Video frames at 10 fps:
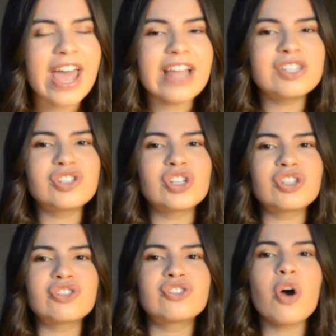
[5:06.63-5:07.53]
It's
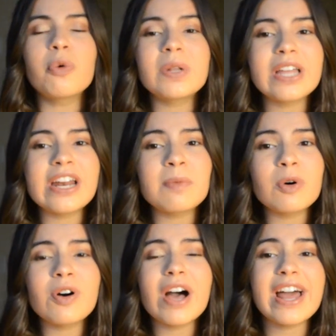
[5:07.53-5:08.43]
just so
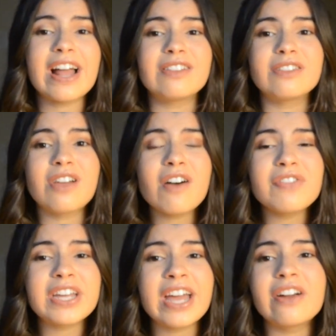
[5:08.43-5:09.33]
relatable, and I
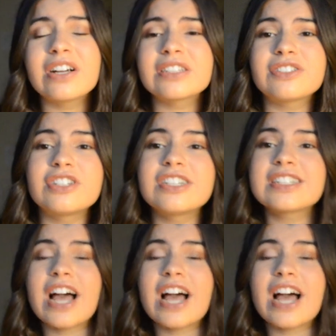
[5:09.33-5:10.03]
love the characters.